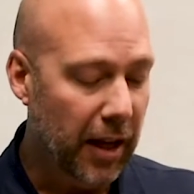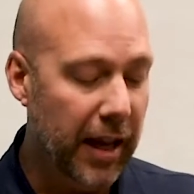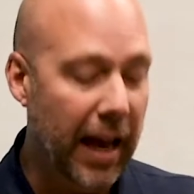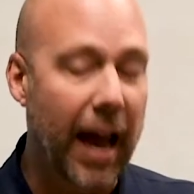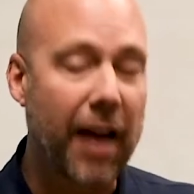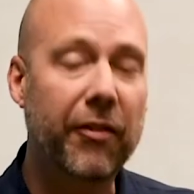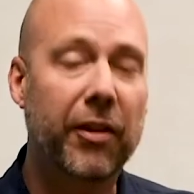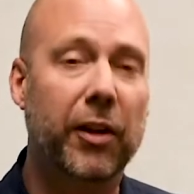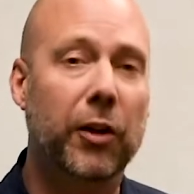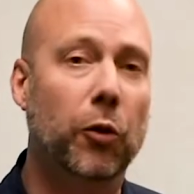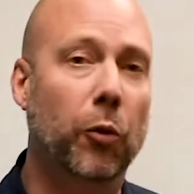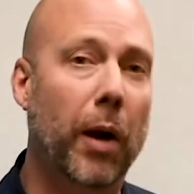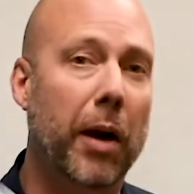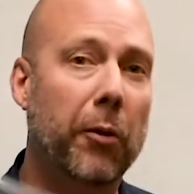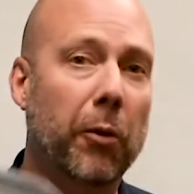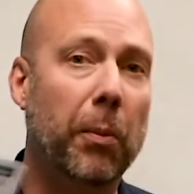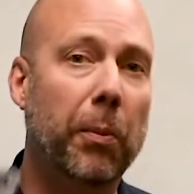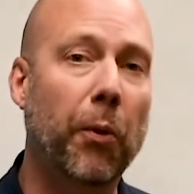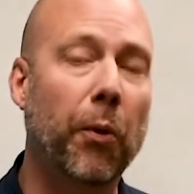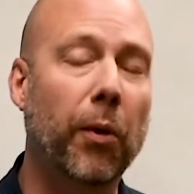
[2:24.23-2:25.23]
Having a
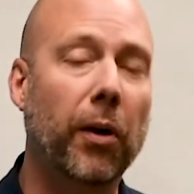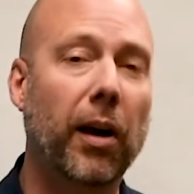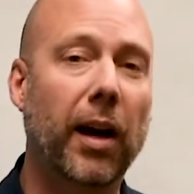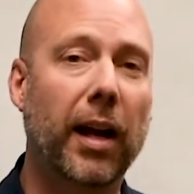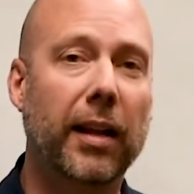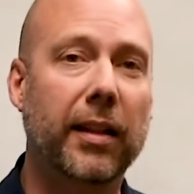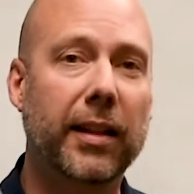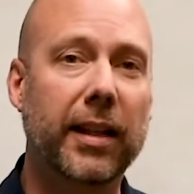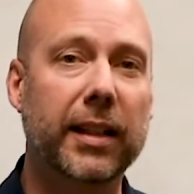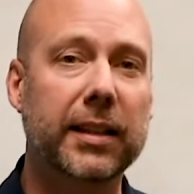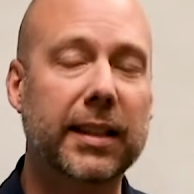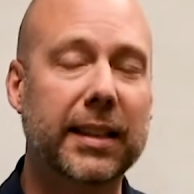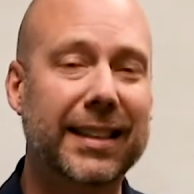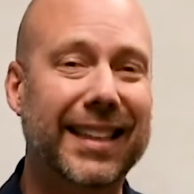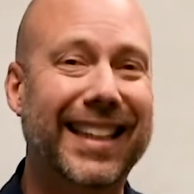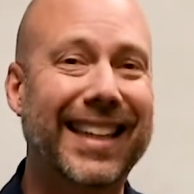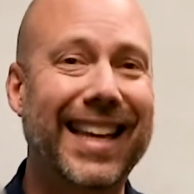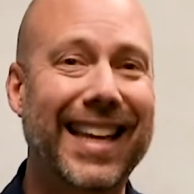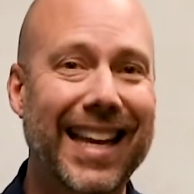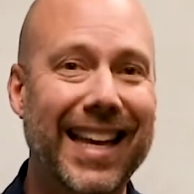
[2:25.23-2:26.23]
great report like this is
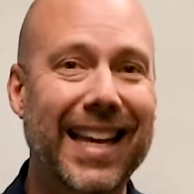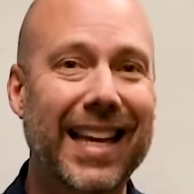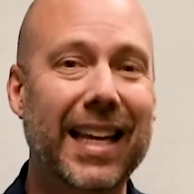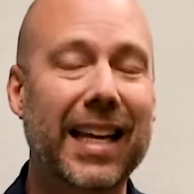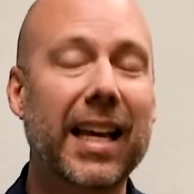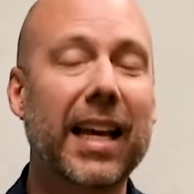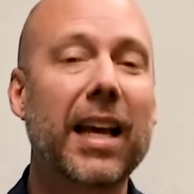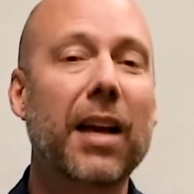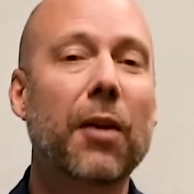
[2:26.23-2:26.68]
a key.